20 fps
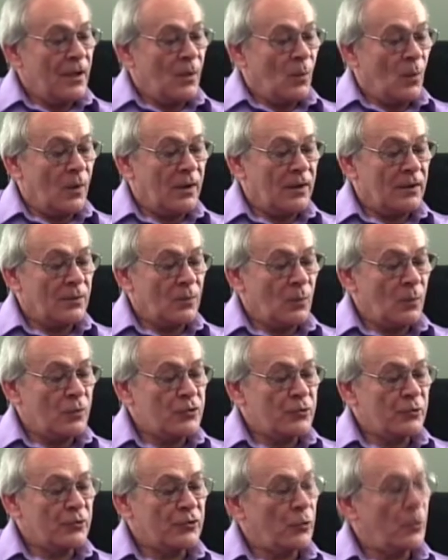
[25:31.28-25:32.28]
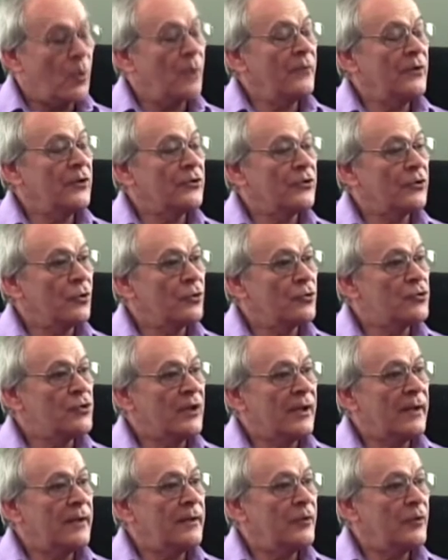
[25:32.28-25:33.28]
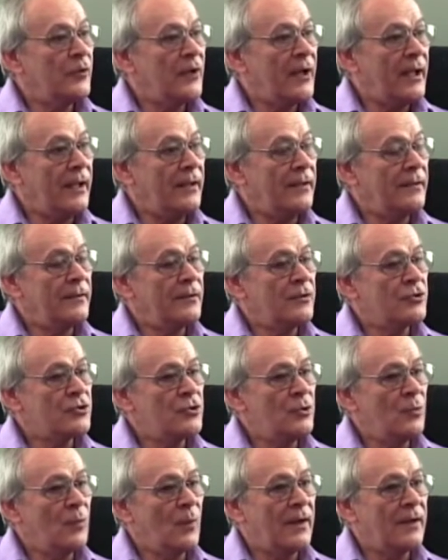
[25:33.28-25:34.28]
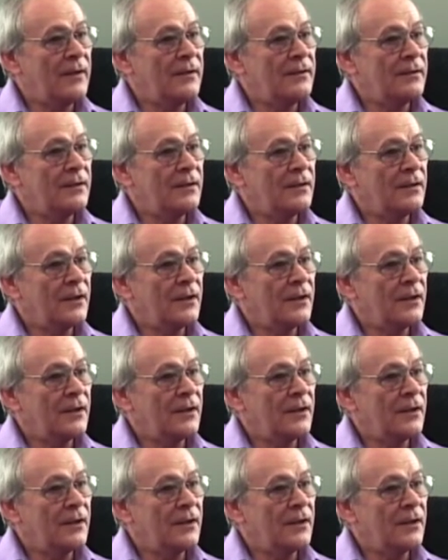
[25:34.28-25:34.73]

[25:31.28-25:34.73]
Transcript: Well, when she was 12 years old, she got it in her head that she wanted